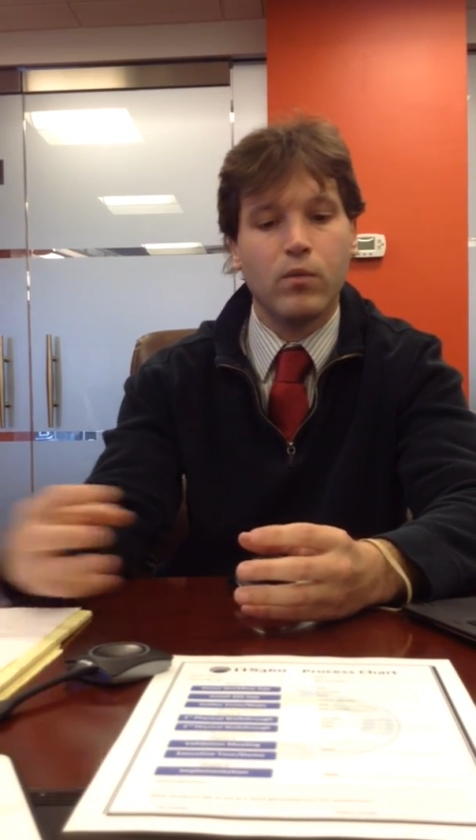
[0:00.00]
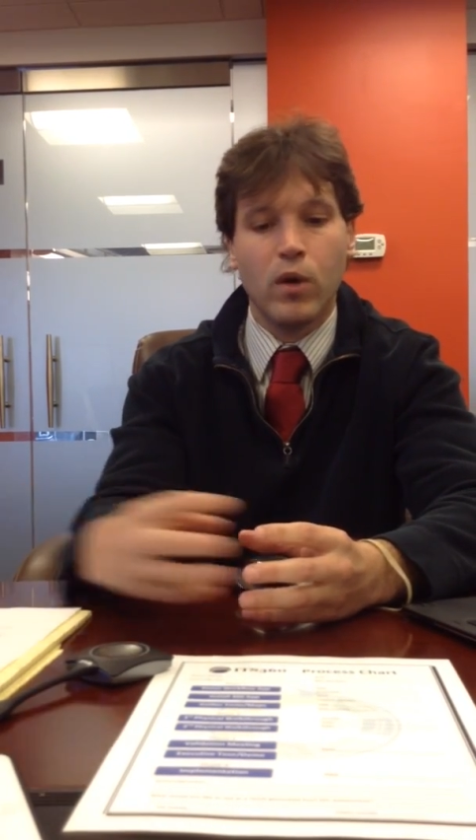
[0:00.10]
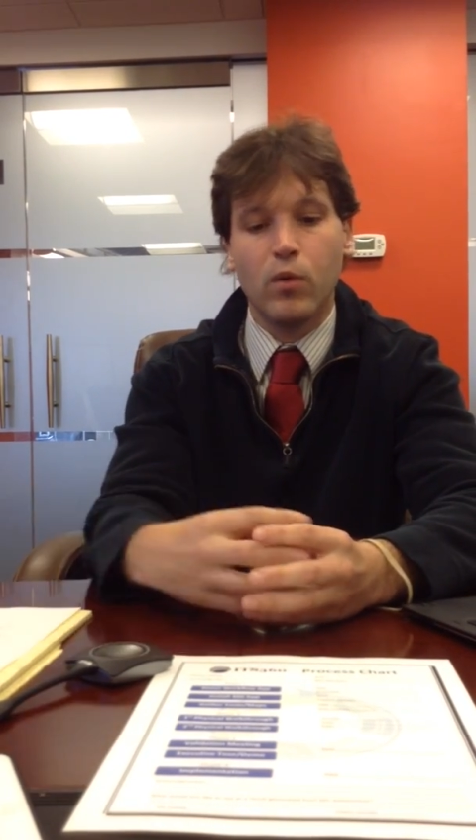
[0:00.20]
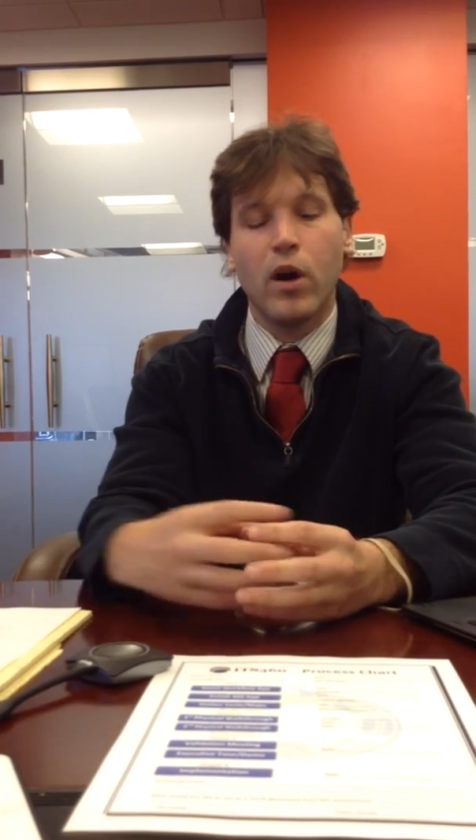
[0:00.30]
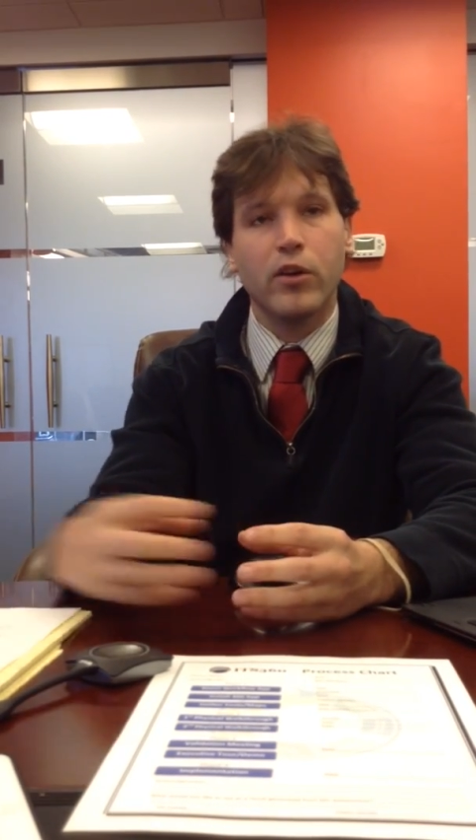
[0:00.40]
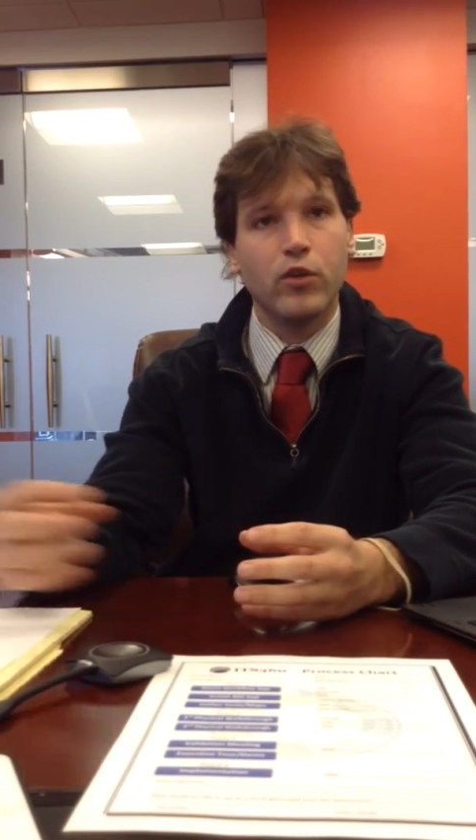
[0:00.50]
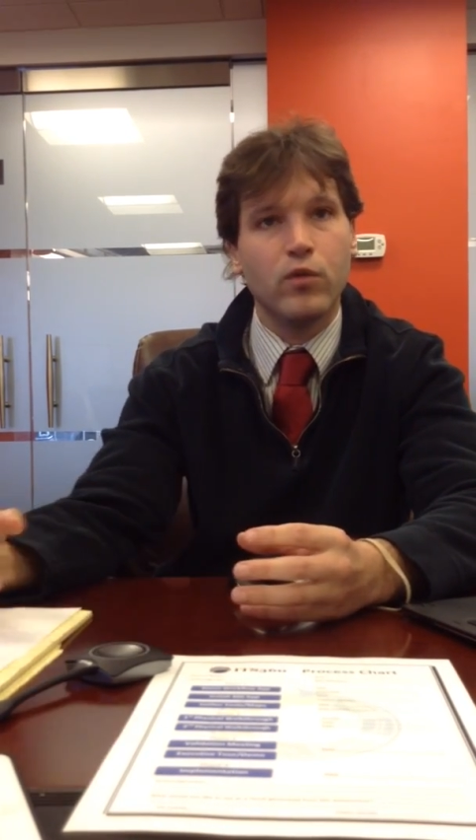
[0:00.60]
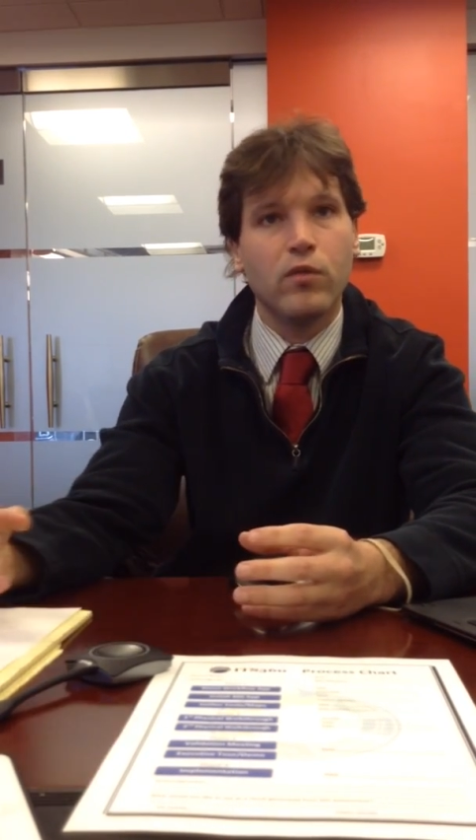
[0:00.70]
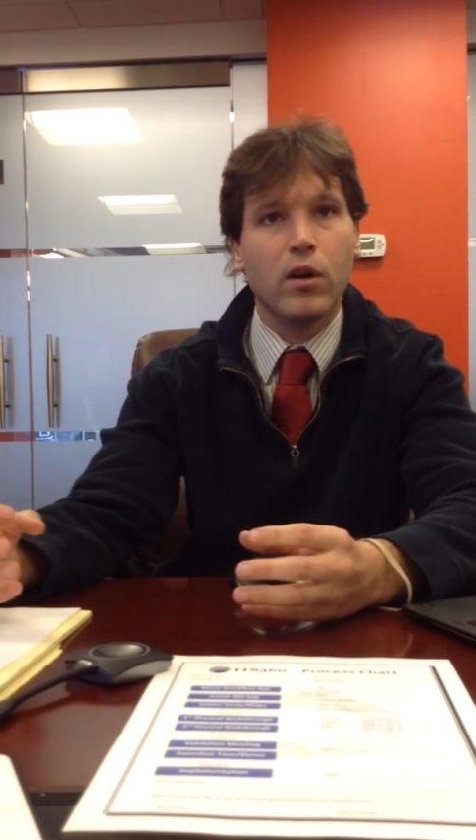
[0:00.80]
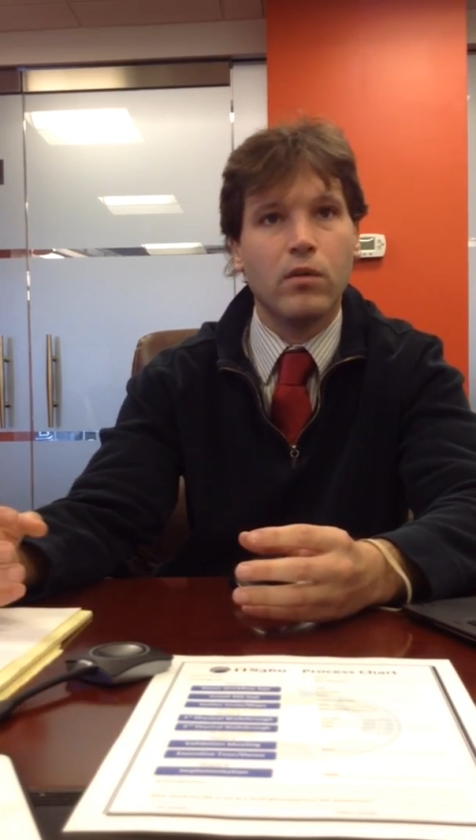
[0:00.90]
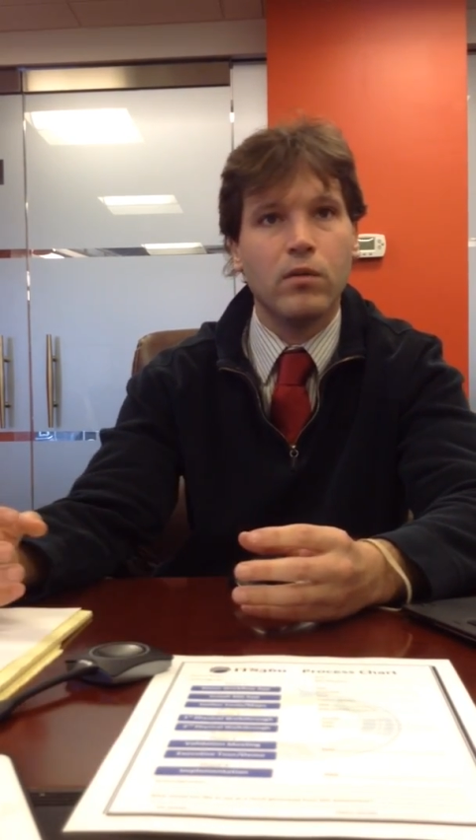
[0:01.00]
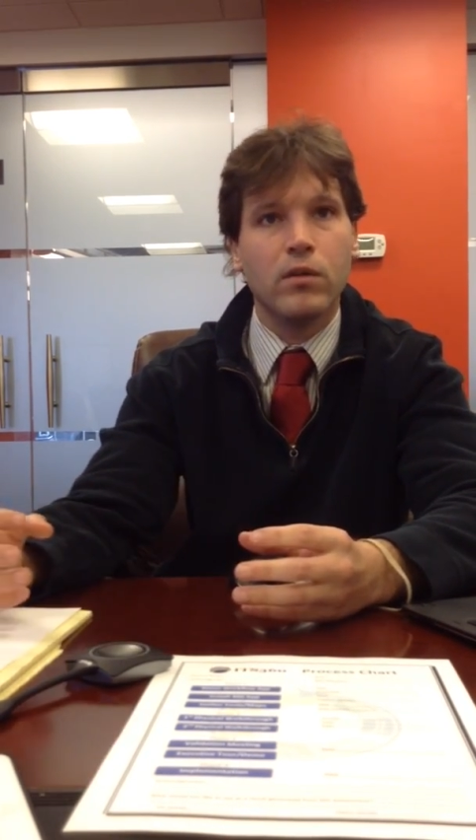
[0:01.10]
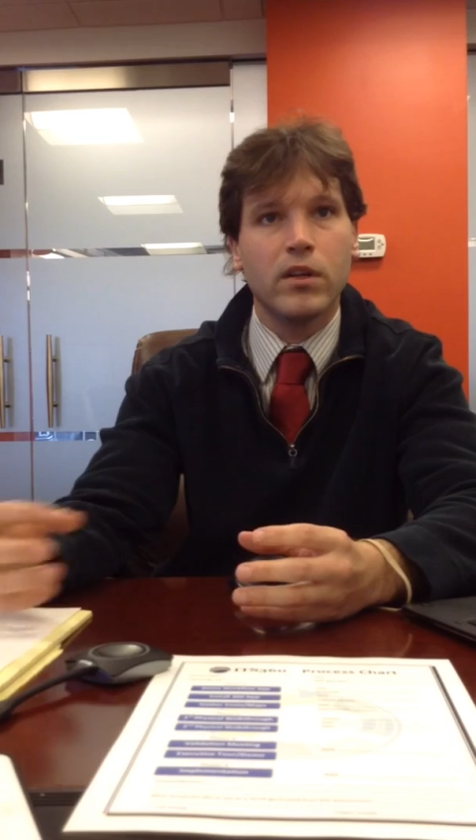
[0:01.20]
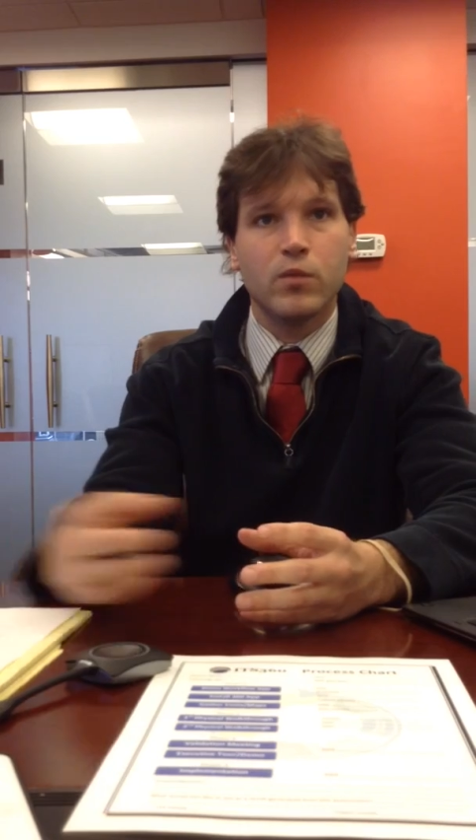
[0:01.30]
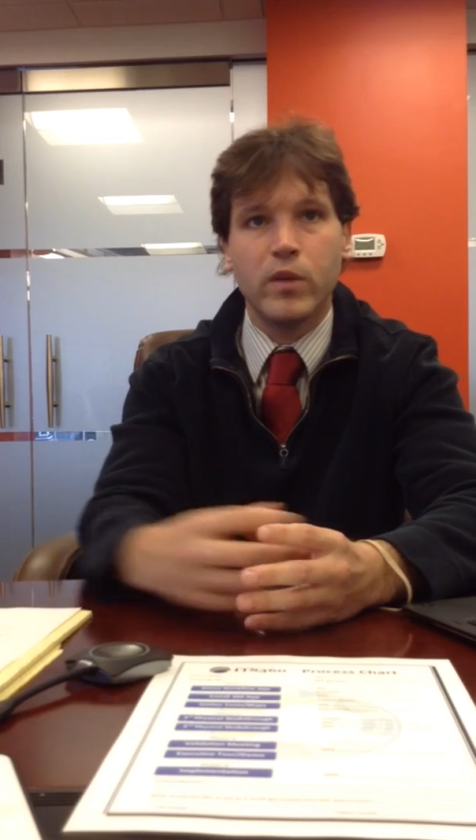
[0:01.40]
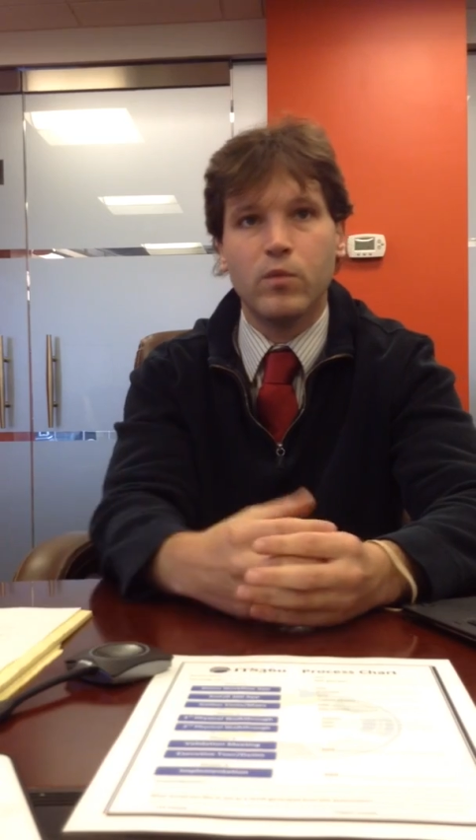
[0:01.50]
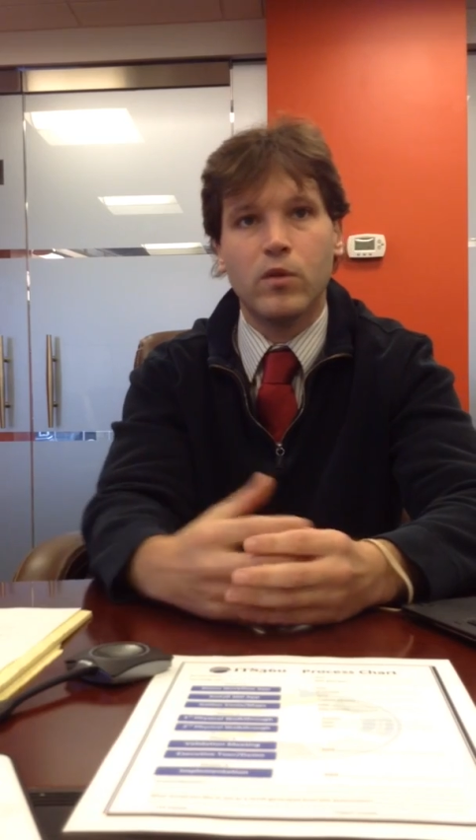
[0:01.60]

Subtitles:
while you grow, because we